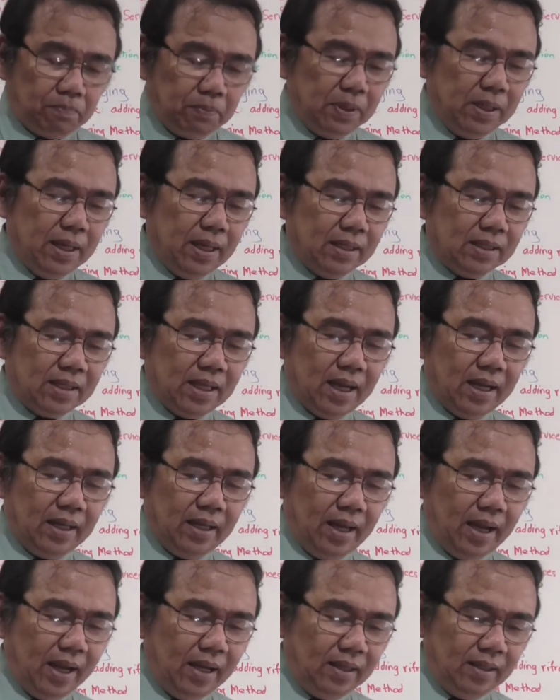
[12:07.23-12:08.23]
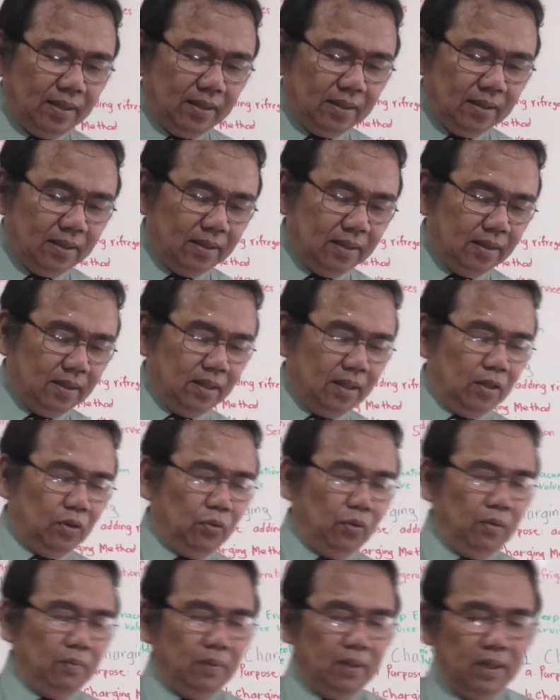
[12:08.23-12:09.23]
PSIA,
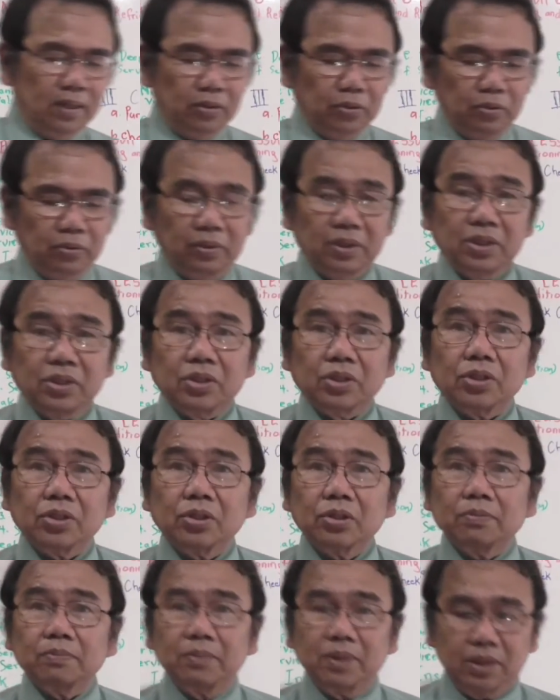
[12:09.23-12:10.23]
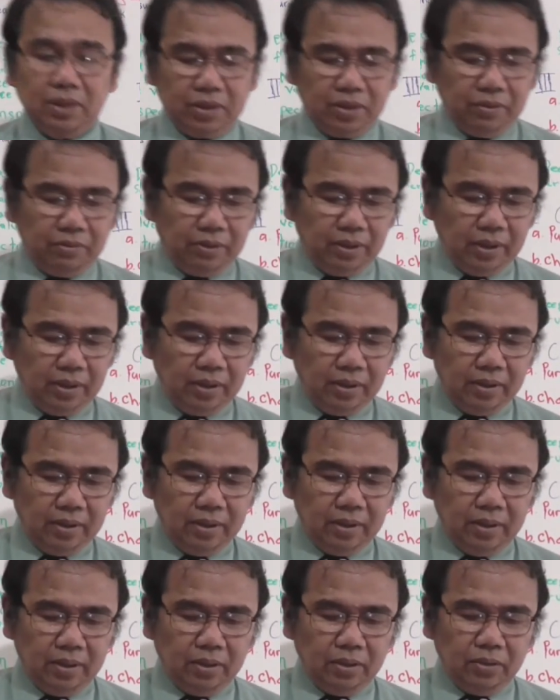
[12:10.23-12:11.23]
equivalent to inches of mercury,
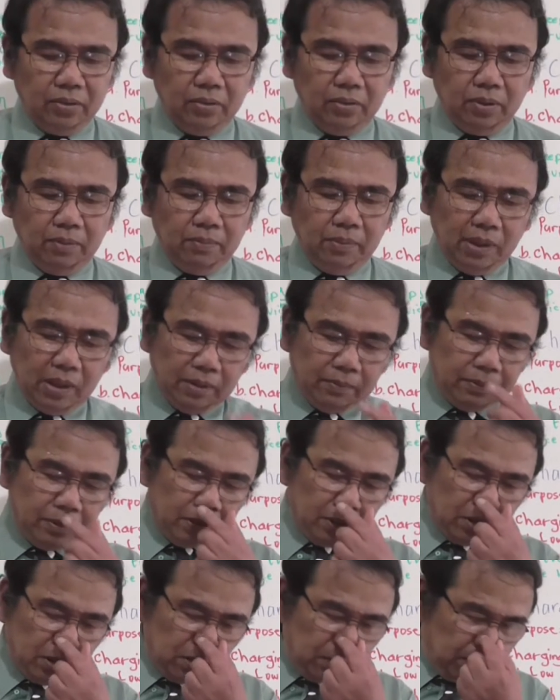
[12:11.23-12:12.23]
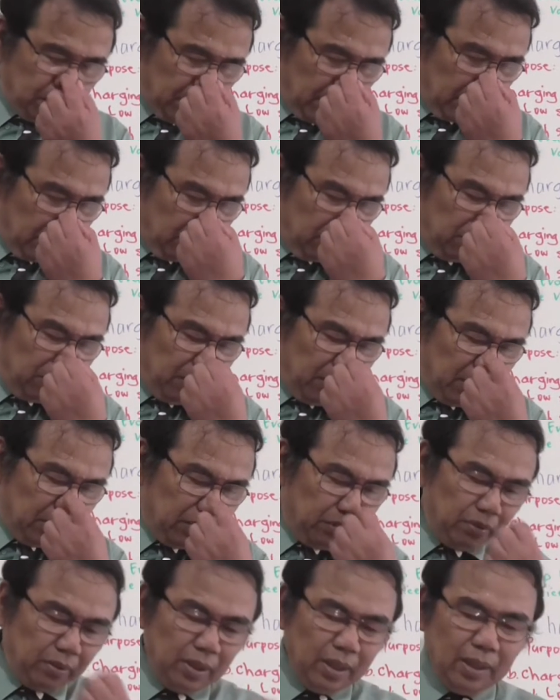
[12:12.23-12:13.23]
to the millimeter of
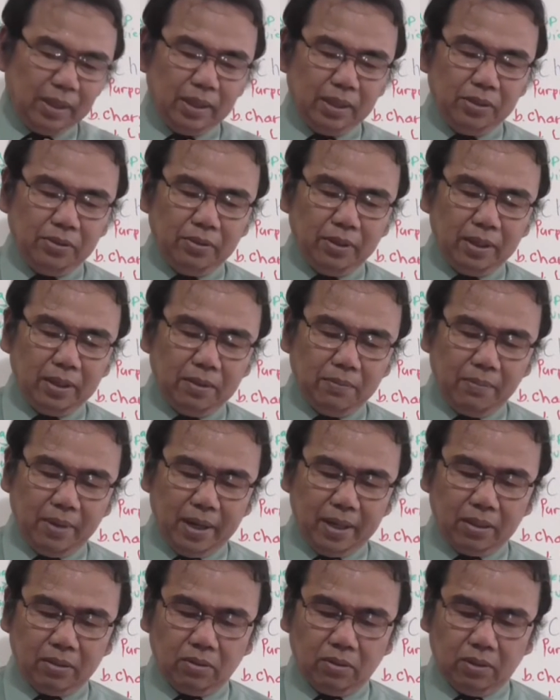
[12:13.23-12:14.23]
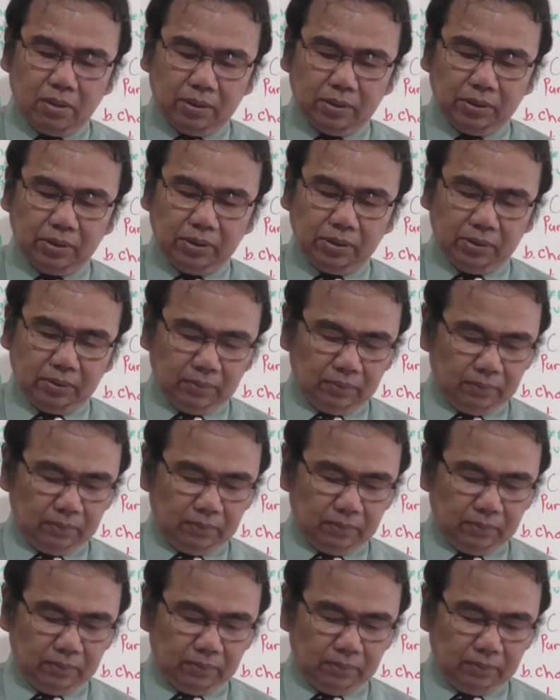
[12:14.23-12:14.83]
mercury, and then you got the microns.